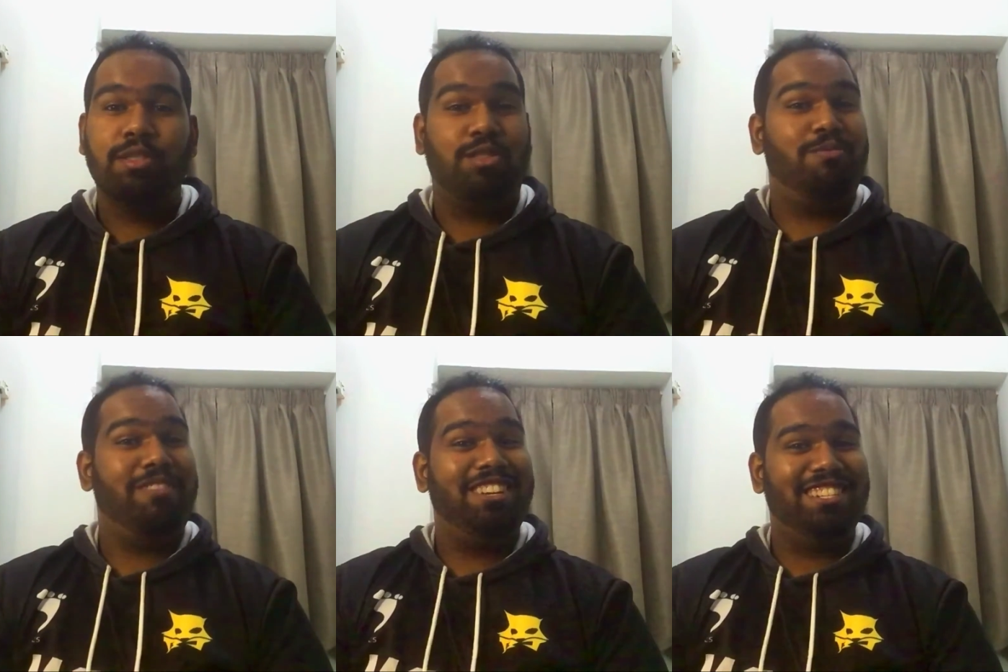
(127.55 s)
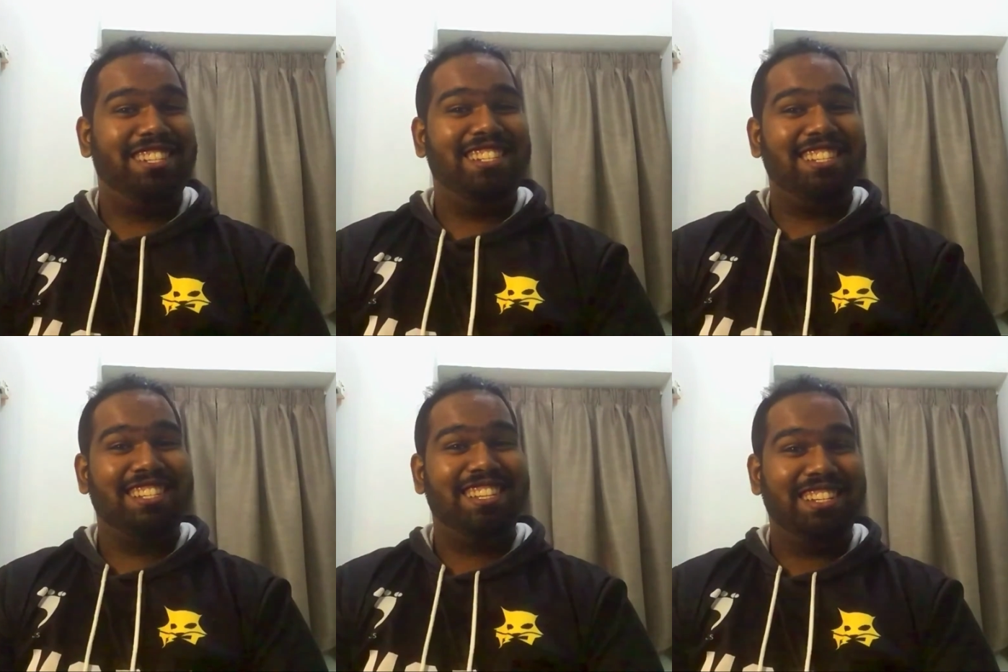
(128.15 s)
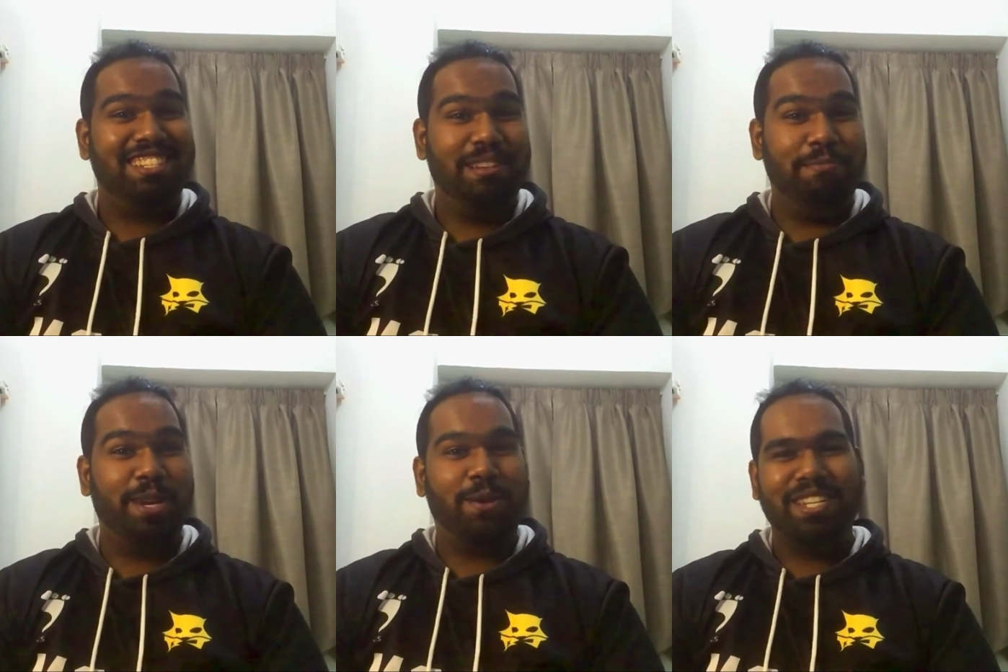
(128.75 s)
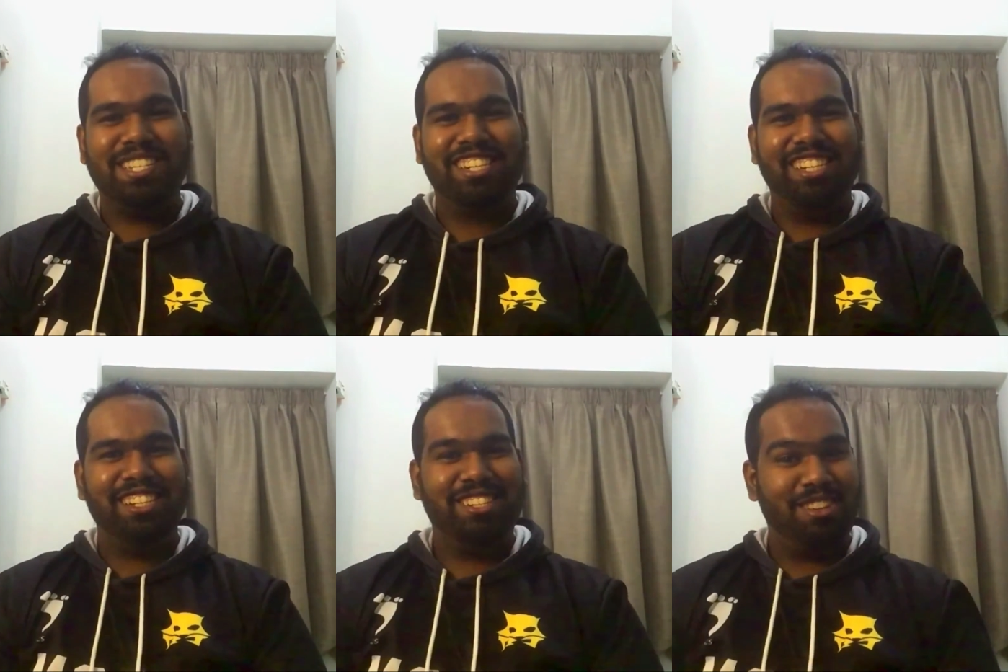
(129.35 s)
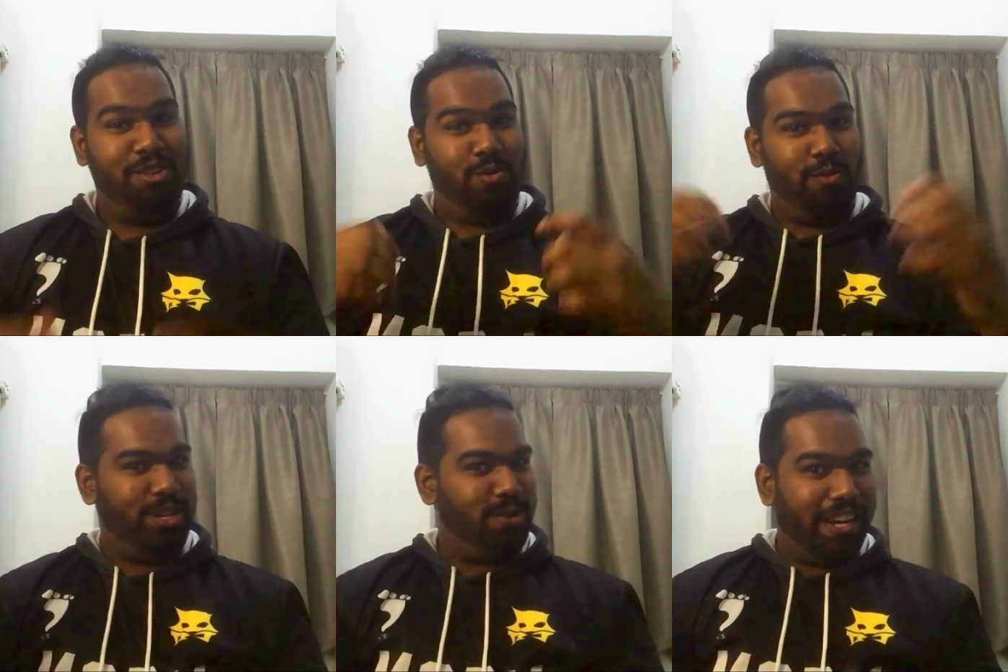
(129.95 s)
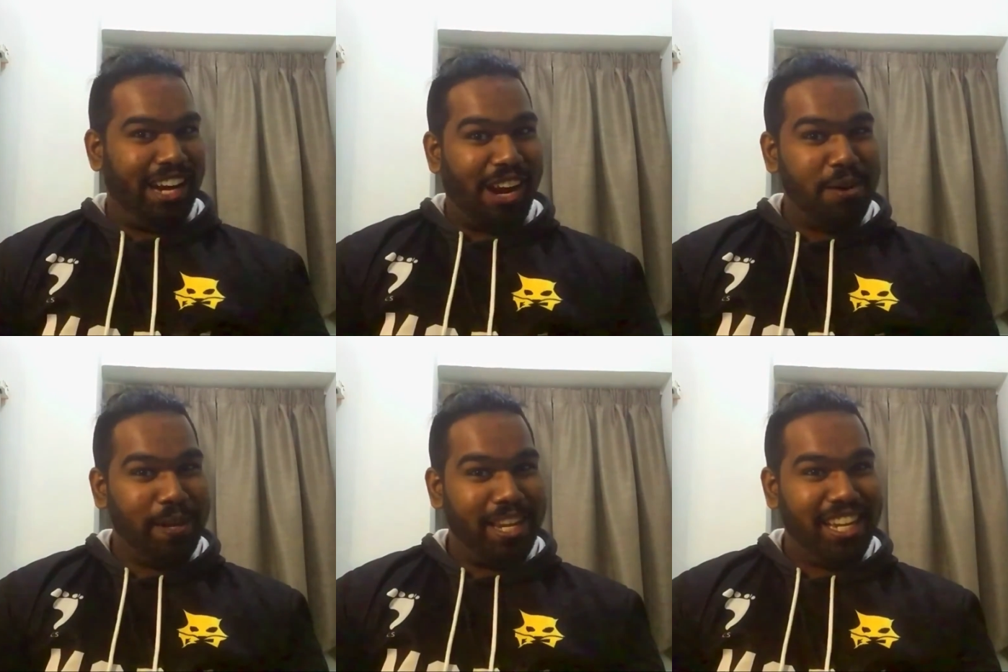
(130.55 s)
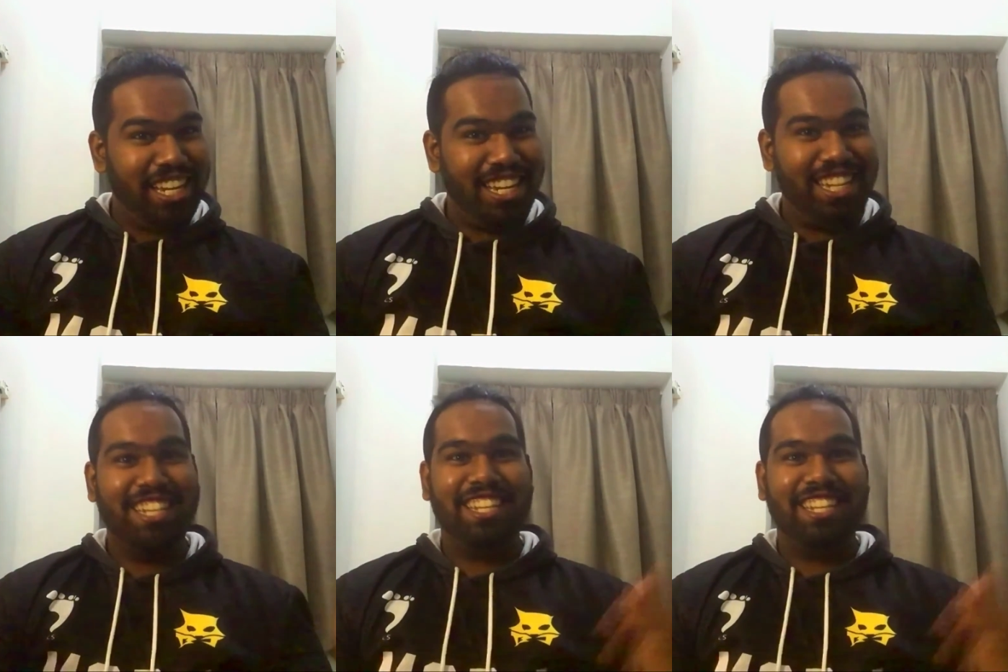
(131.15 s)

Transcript: So, brothers and sisters, the big question which one are we?